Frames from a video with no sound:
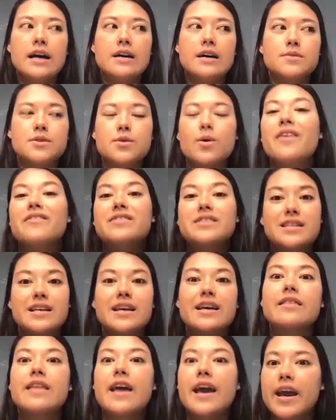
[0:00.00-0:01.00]
So obviously
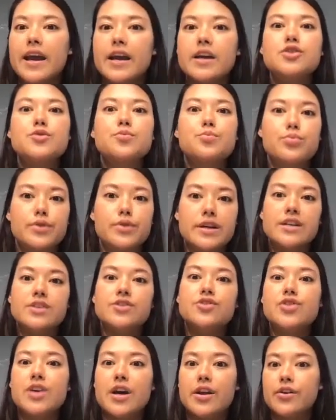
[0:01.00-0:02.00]
like the age,
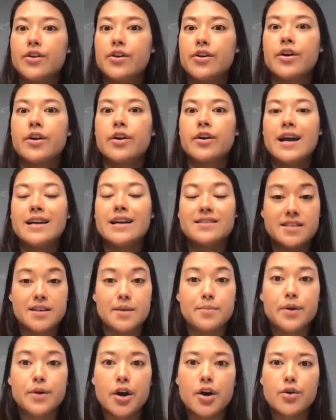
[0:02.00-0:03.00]
breed, gender, and
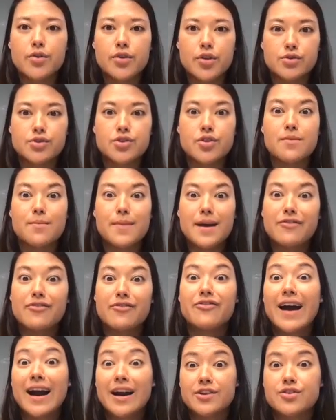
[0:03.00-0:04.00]
zip code, those are the main
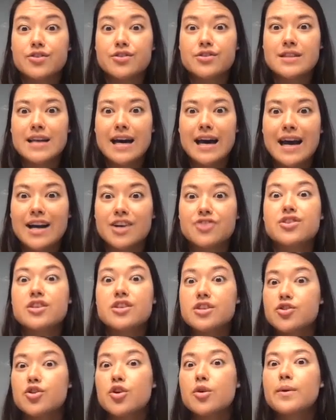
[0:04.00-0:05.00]
factors that actually
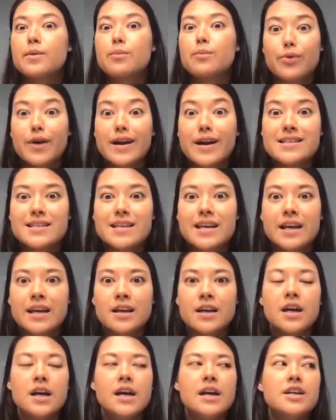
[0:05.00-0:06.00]
determine
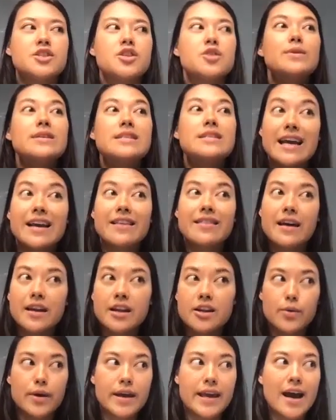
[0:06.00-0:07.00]
pricing. So then we take that
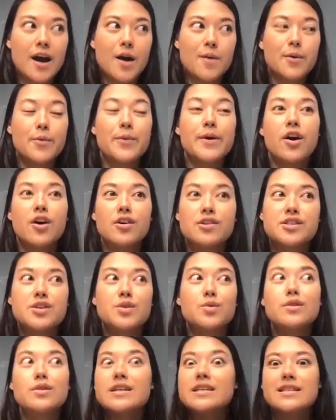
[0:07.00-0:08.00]
into account, but we also
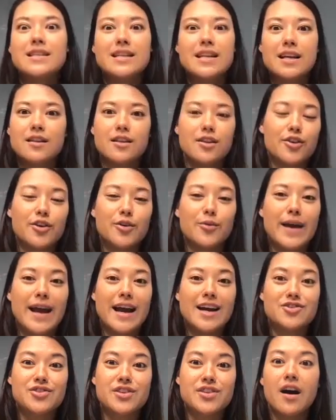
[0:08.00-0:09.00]
listen and learn. We
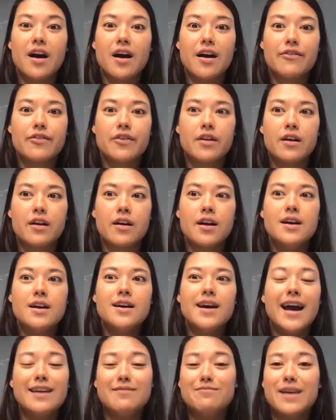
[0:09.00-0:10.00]
actually offer,
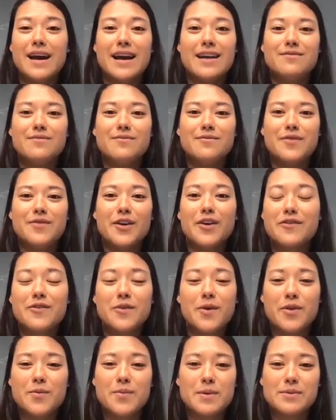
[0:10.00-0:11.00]
and very few
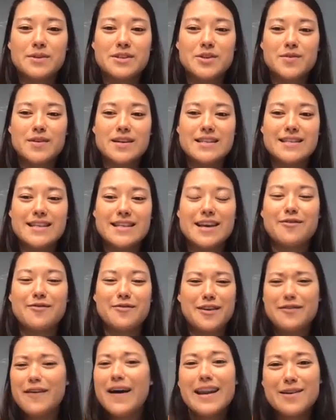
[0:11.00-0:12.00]
other people do this,
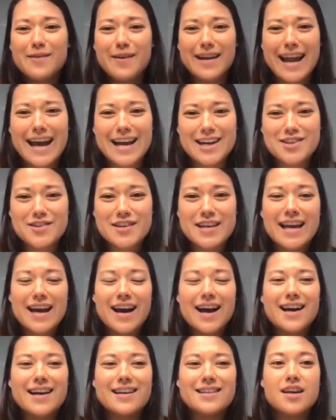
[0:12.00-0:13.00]
if anyone actually,
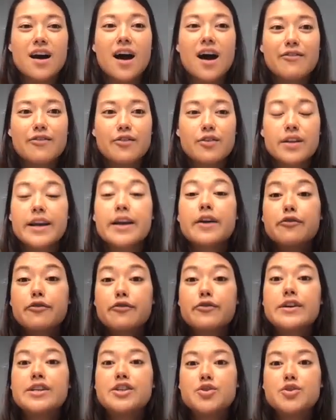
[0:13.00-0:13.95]
to offer like a free